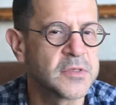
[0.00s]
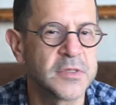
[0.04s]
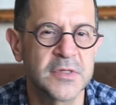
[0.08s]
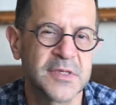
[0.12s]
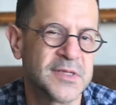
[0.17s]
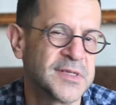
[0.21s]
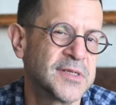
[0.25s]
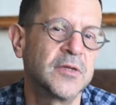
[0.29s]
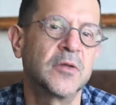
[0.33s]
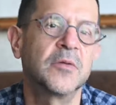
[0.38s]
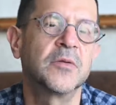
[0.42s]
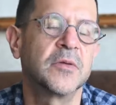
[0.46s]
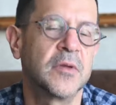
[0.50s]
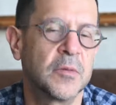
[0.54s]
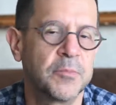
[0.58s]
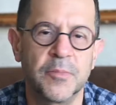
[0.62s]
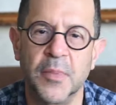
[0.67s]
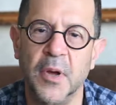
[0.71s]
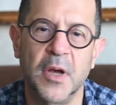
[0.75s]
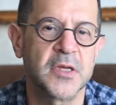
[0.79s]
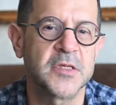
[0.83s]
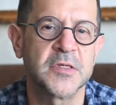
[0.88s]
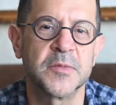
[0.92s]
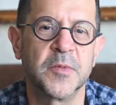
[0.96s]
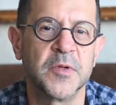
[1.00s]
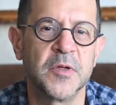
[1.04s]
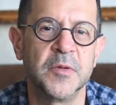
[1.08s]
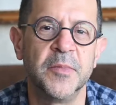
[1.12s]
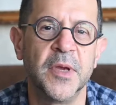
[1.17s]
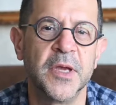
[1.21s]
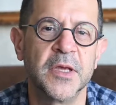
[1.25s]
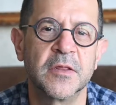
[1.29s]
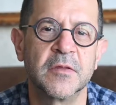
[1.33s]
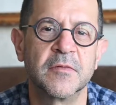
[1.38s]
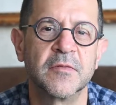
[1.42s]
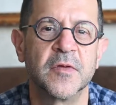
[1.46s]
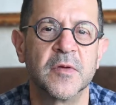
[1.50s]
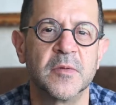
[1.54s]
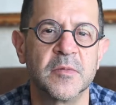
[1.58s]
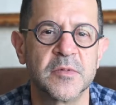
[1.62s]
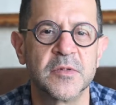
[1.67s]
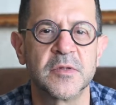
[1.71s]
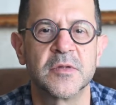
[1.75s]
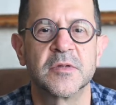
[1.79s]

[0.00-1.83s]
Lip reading: It's still possible to make the films.